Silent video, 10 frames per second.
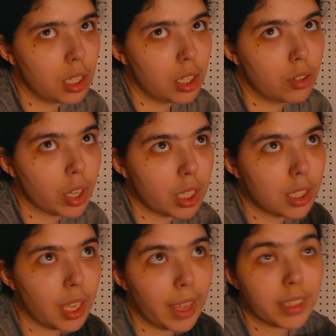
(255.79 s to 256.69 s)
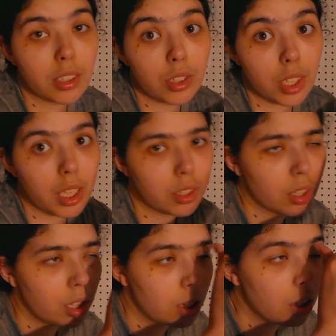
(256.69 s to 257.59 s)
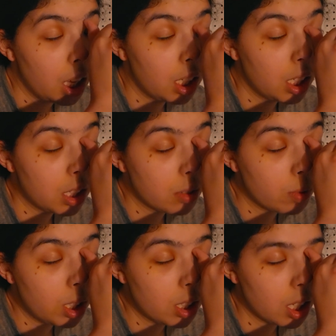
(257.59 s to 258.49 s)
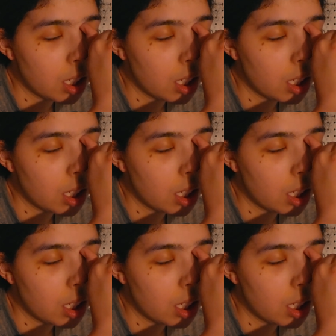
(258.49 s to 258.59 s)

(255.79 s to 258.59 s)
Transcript: he tries to exorcise her, and it doesn't work,